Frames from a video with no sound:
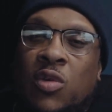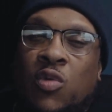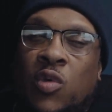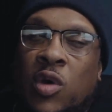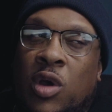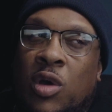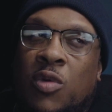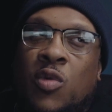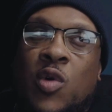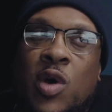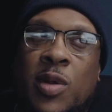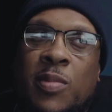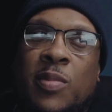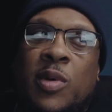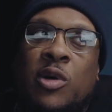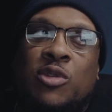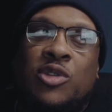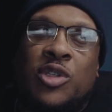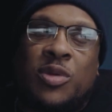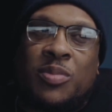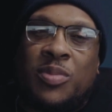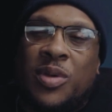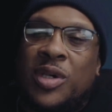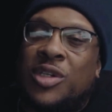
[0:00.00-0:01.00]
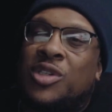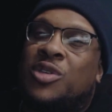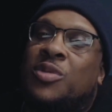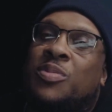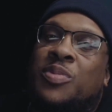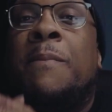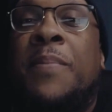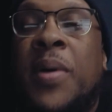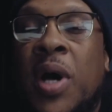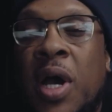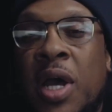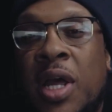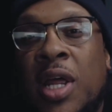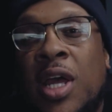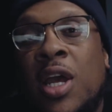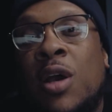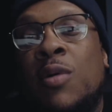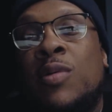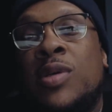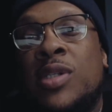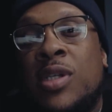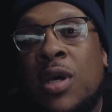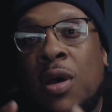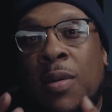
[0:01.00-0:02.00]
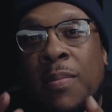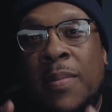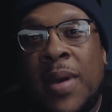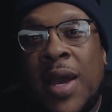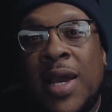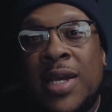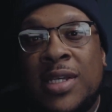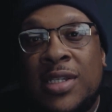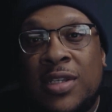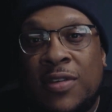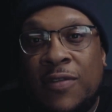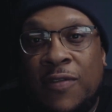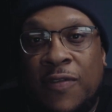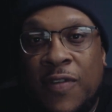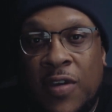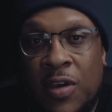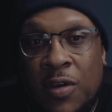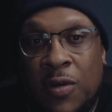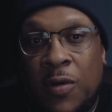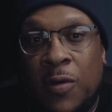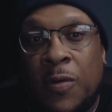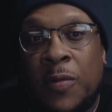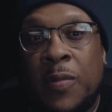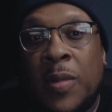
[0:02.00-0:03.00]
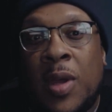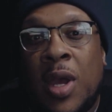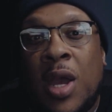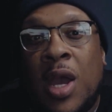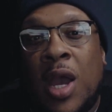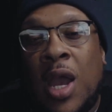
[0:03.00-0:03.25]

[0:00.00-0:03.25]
Well, one motion picture, but it was an amazing film.